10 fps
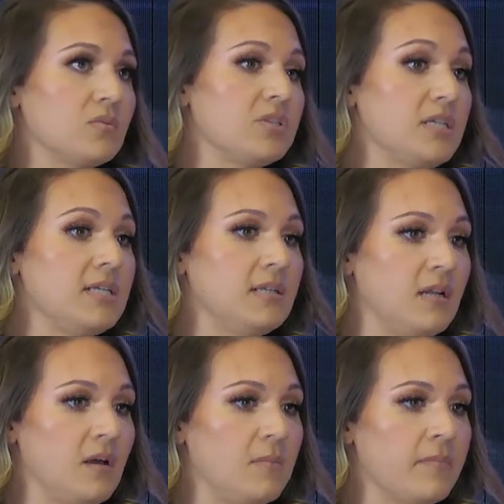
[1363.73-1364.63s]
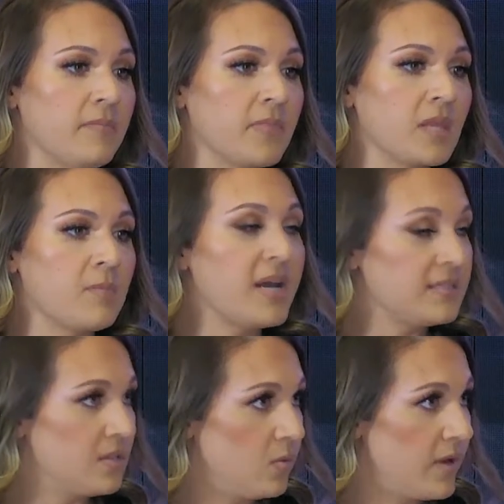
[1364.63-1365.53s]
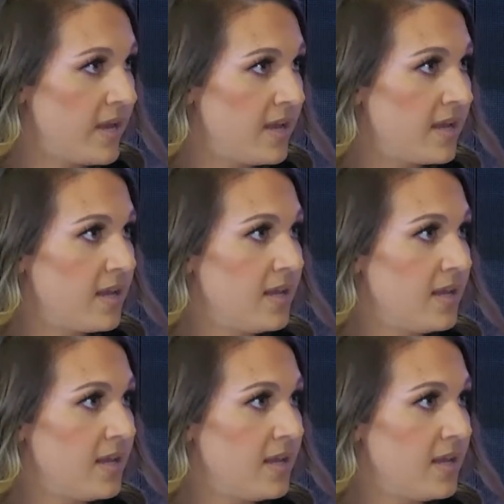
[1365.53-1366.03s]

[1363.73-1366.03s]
Well, she ended up passing away